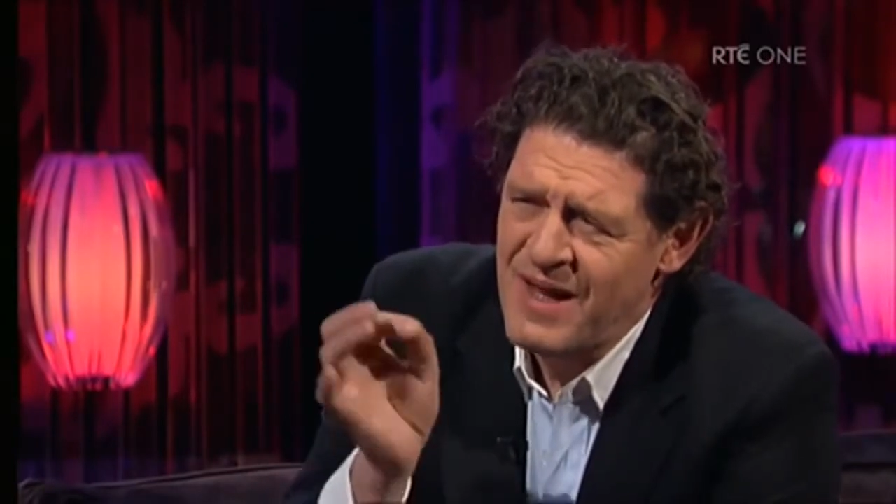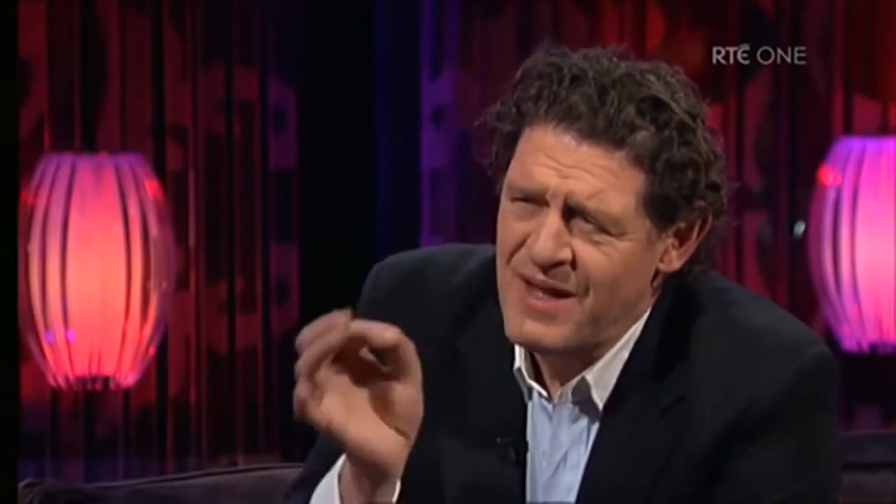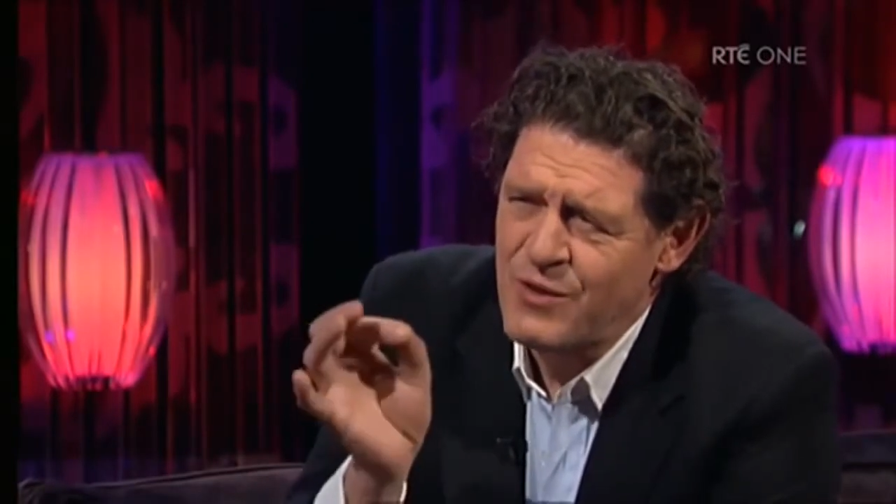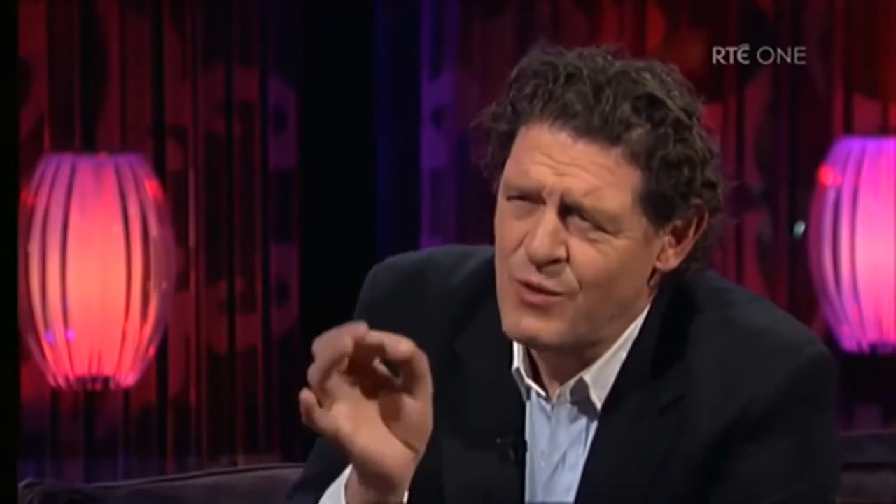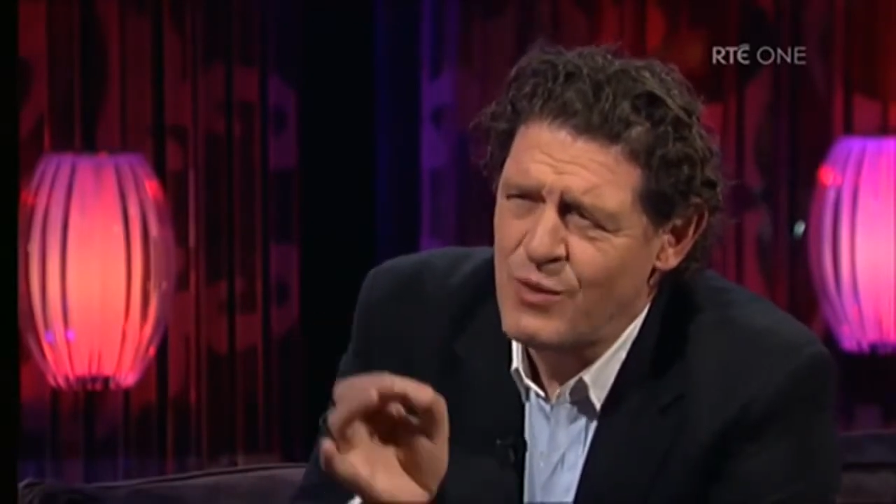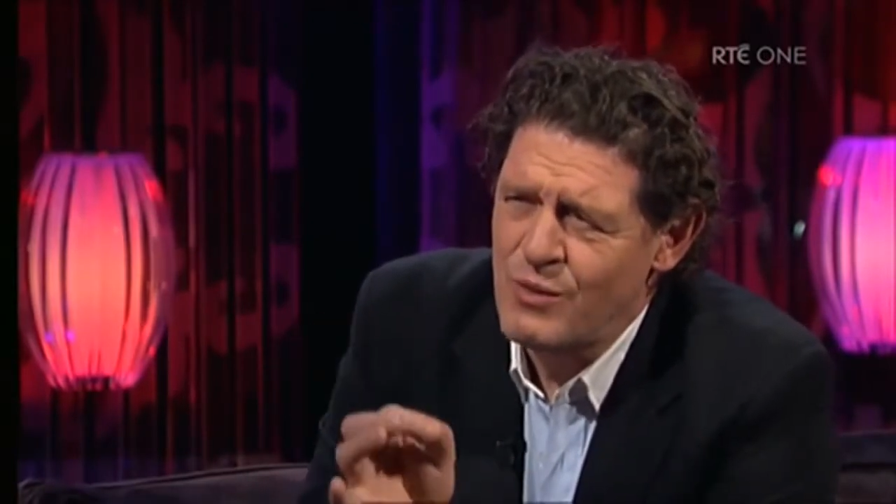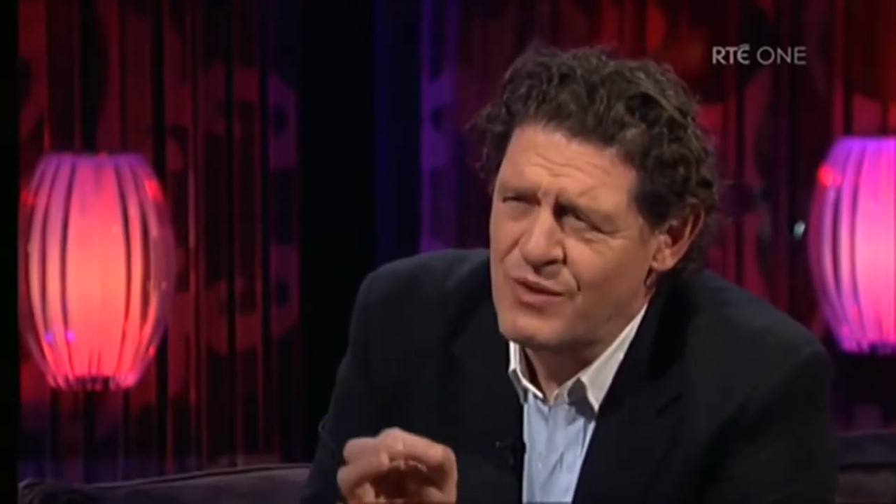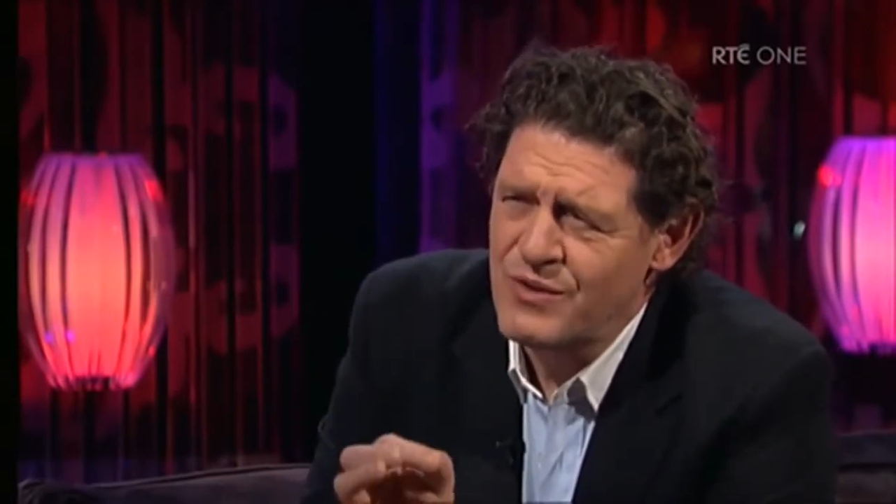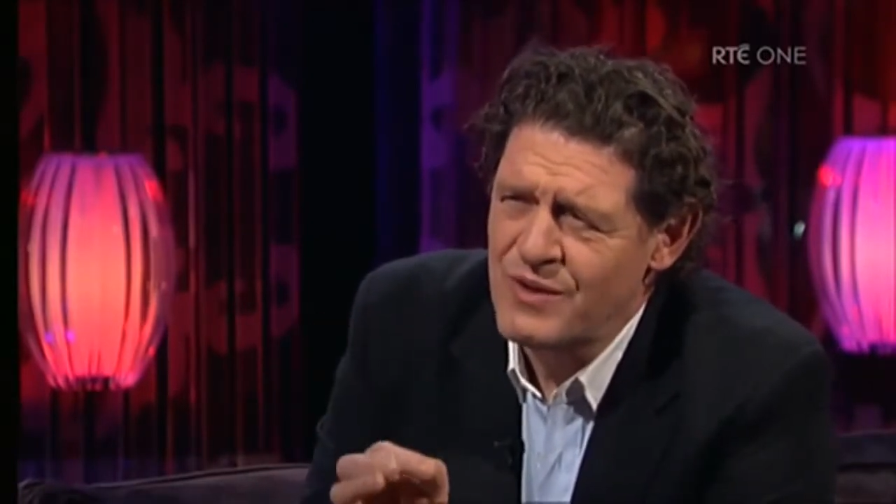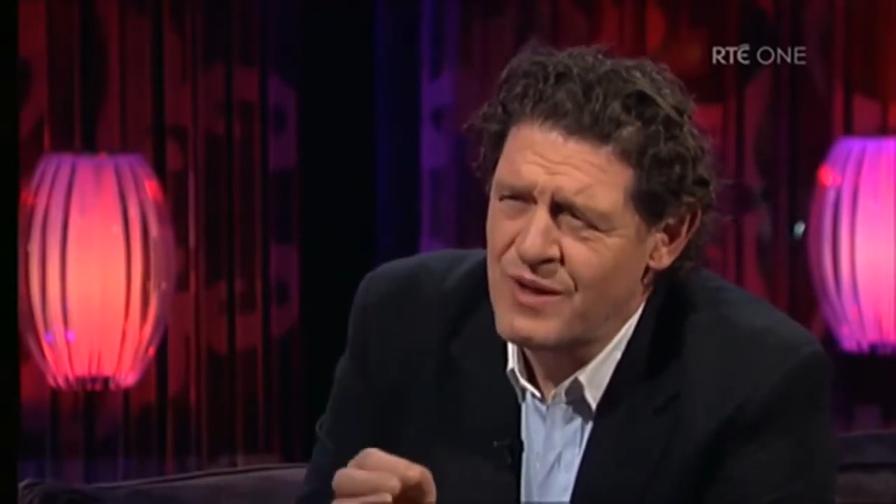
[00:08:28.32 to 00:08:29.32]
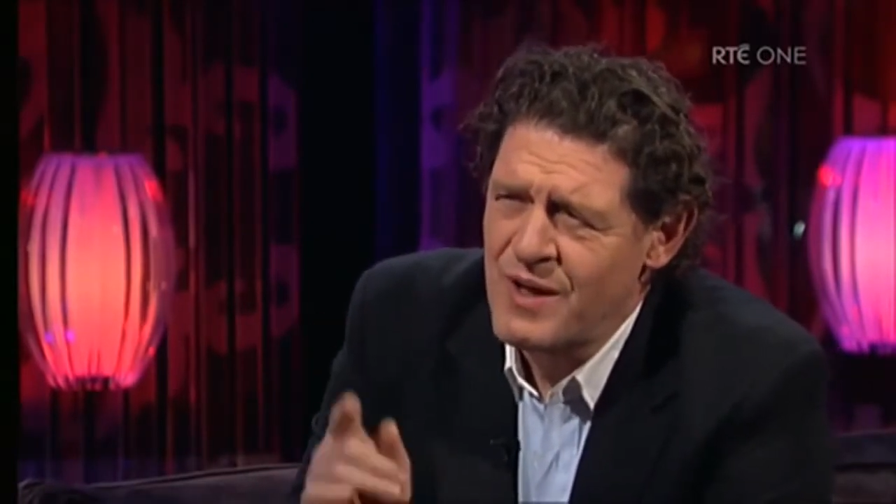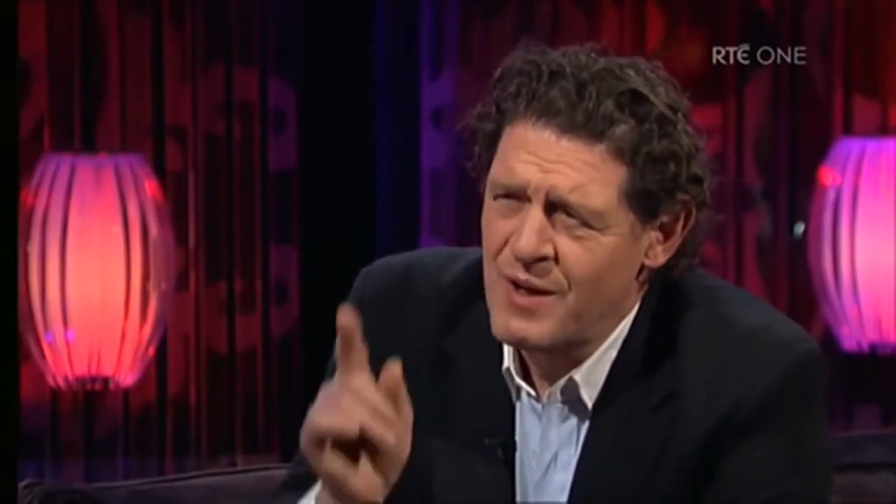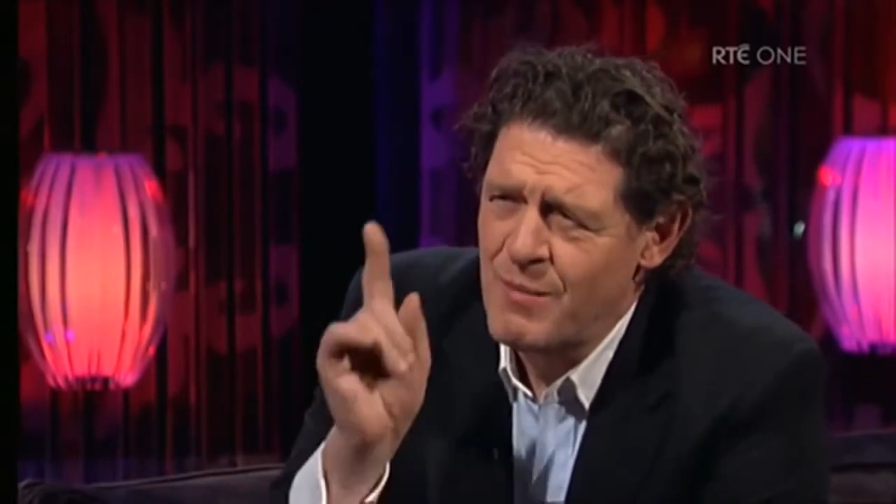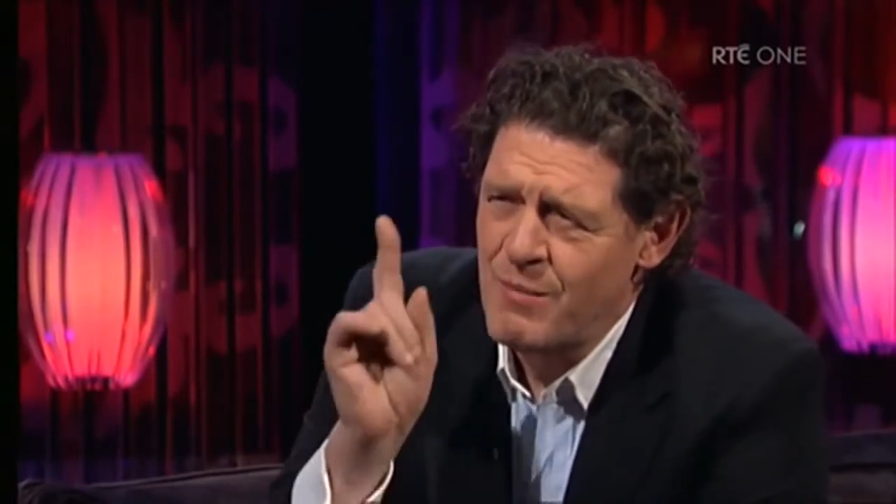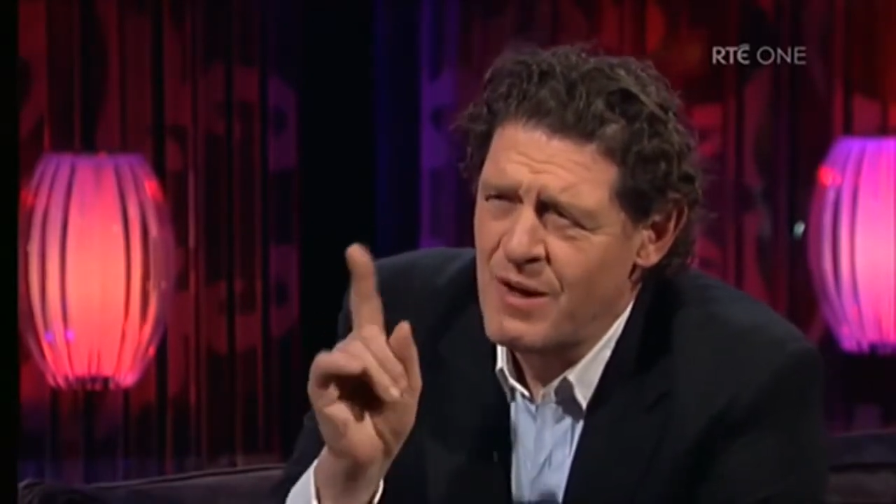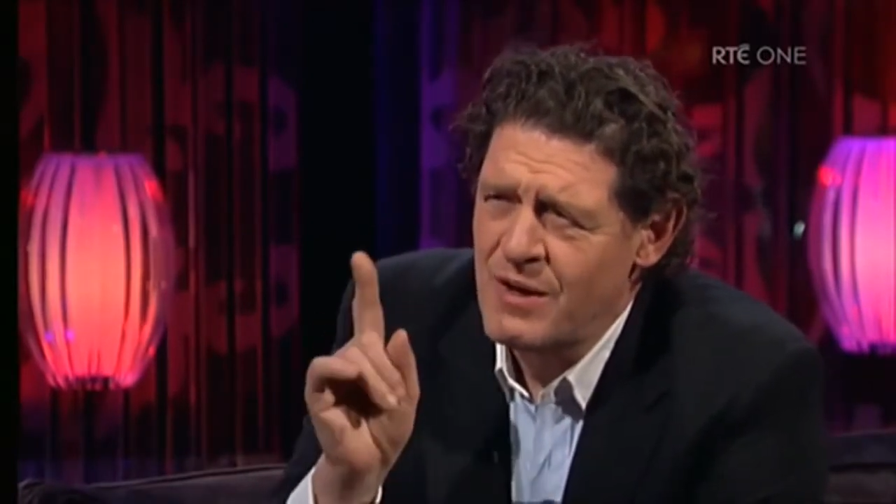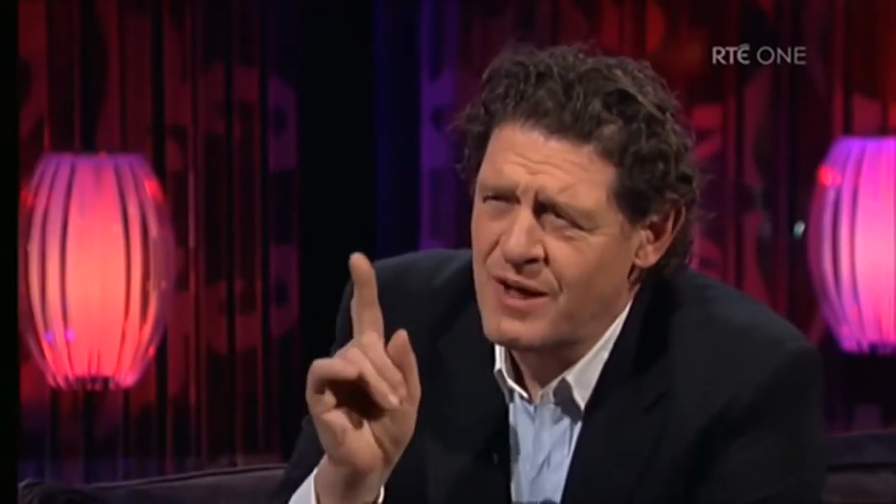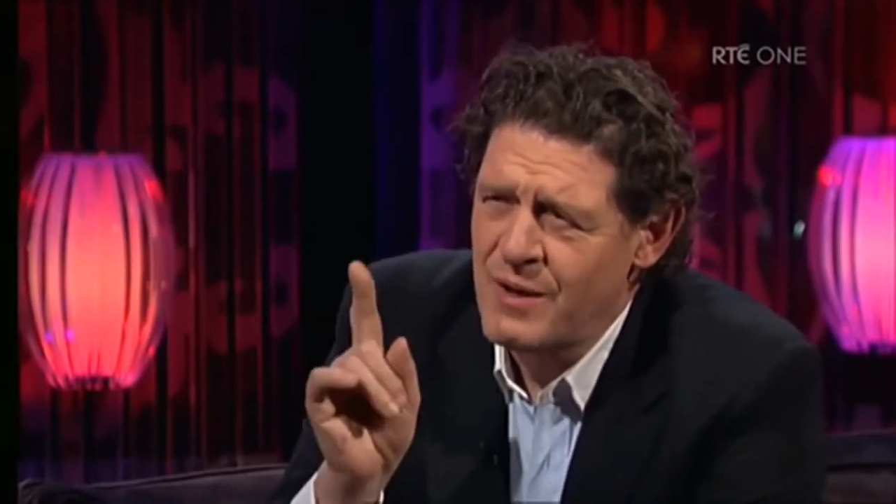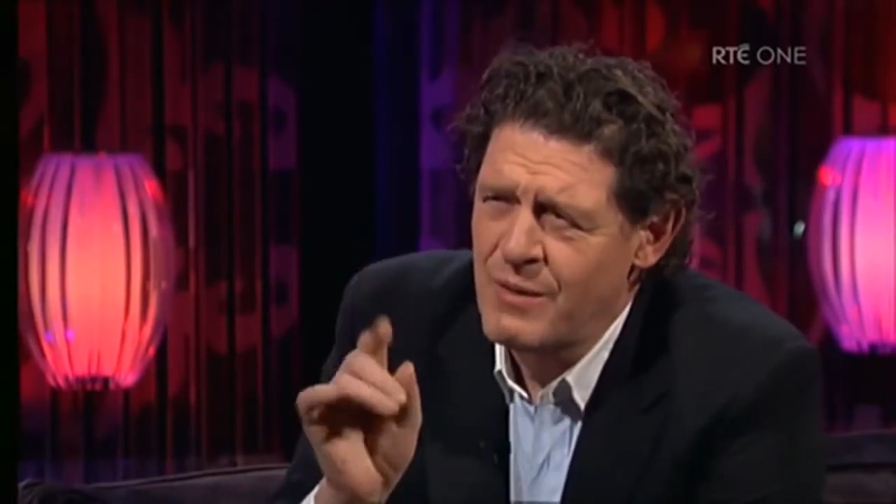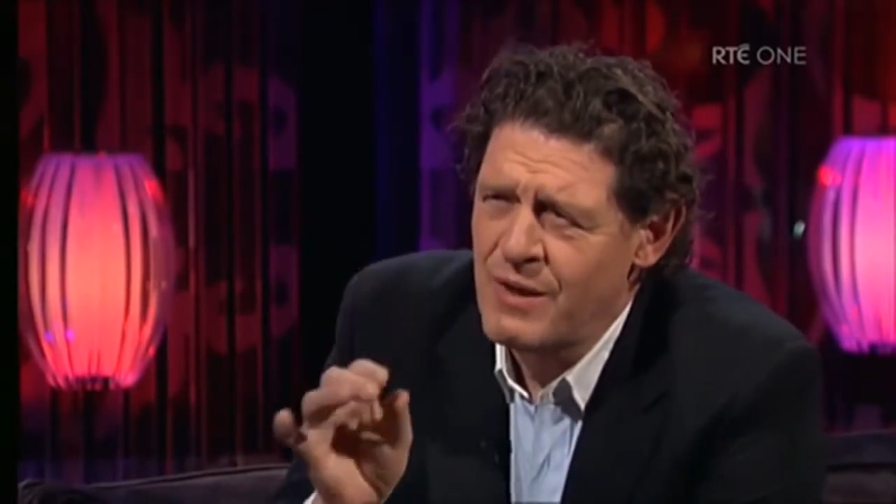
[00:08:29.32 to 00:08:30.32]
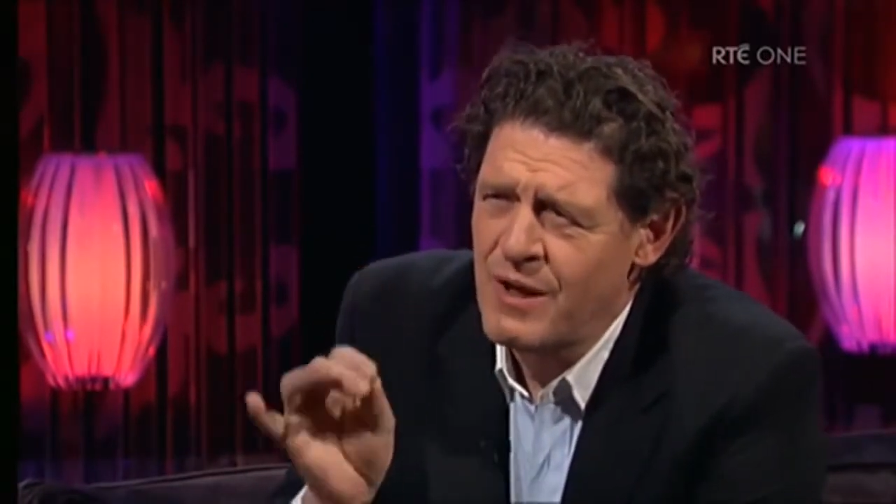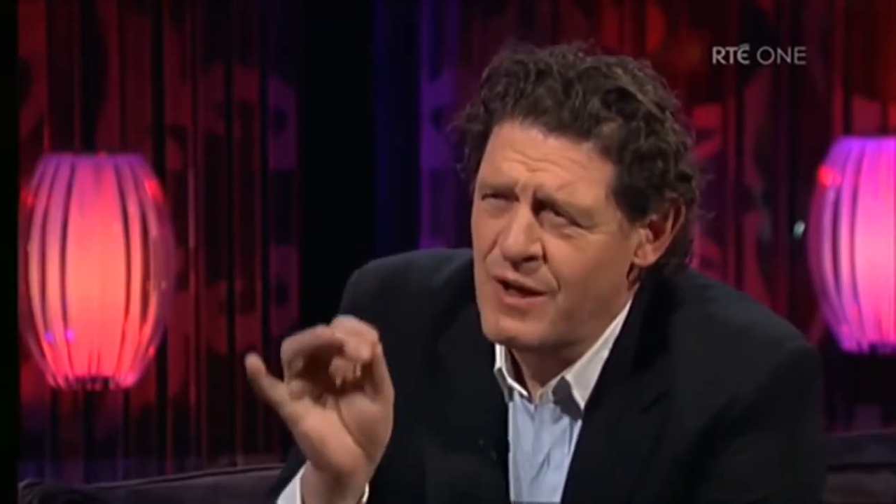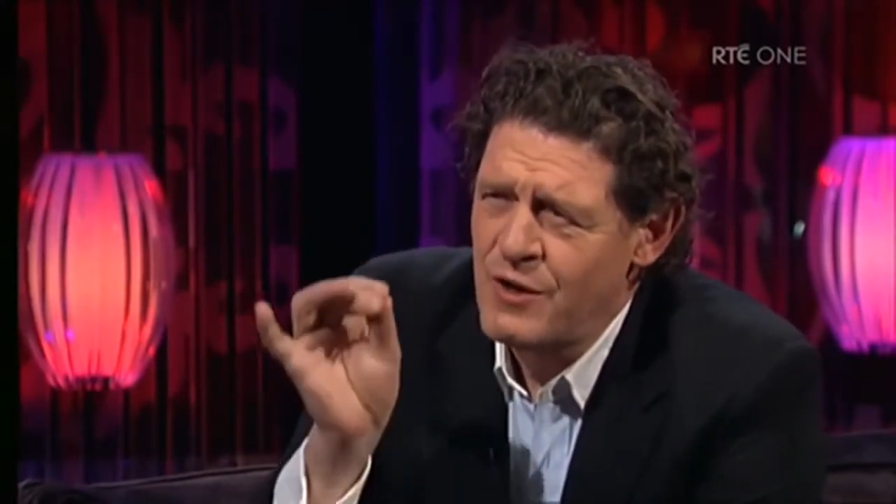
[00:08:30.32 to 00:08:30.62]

And that thought was, Marco,